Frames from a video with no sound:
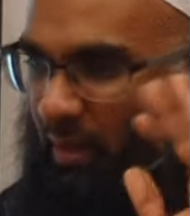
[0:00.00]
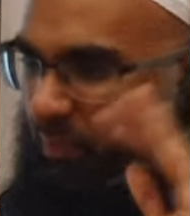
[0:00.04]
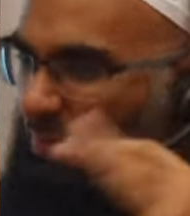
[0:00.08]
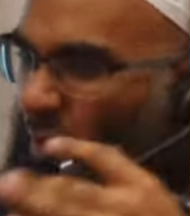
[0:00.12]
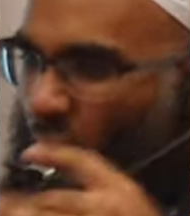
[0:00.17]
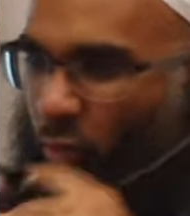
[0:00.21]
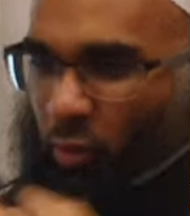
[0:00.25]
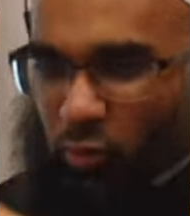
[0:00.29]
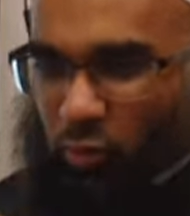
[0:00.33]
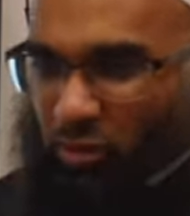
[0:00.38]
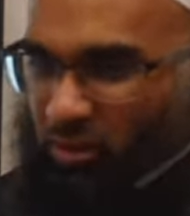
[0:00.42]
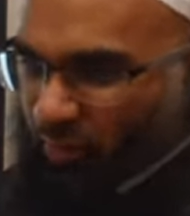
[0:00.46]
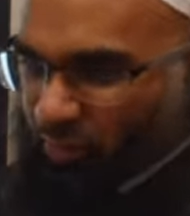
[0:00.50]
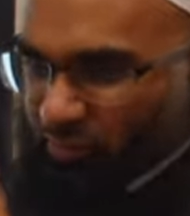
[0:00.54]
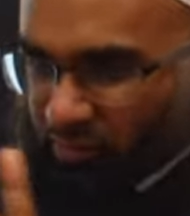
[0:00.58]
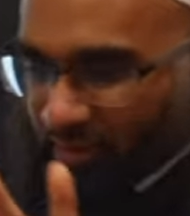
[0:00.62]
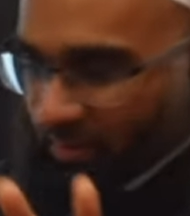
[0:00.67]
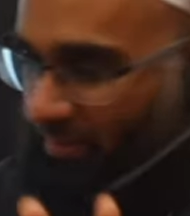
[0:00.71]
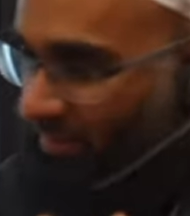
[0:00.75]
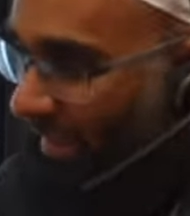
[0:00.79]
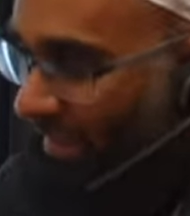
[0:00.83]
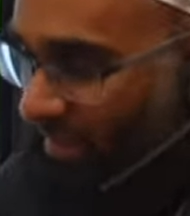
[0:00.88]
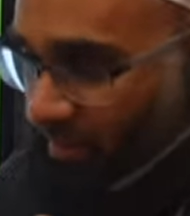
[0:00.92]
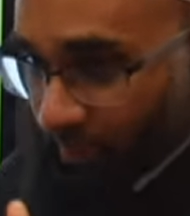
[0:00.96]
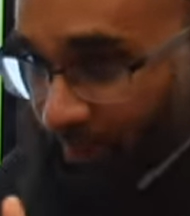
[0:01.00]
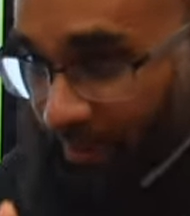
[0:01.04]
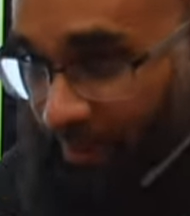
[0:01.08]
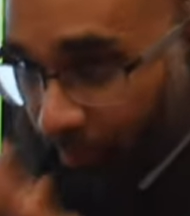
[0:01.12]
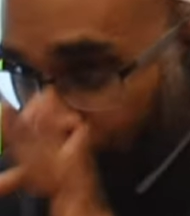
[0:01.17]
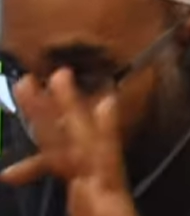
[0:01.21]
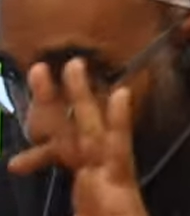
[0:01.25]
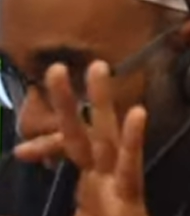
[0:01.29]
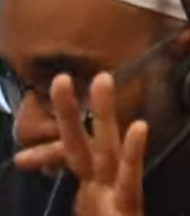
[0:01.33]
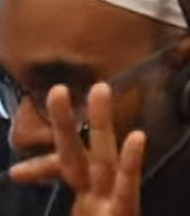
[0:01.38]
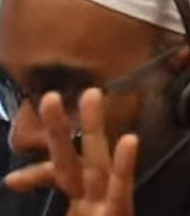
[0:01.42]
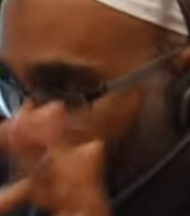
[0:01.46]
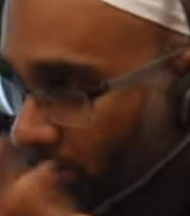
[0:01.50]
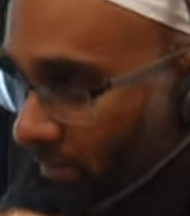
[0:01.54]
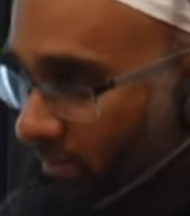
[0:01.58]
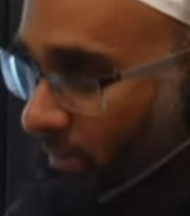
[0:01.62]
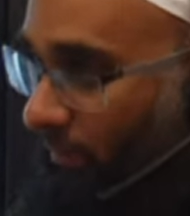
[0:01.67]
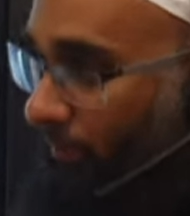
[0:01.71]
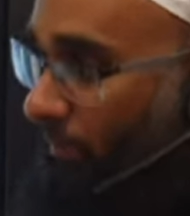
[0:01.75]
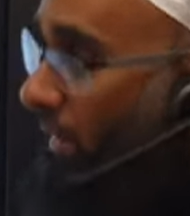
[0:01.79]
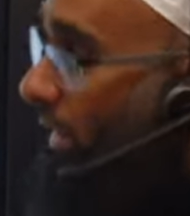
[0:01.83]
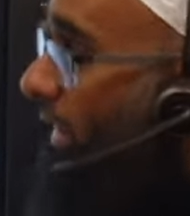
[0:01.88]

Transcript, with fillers: I'm not going to tafsir, just explain the principles.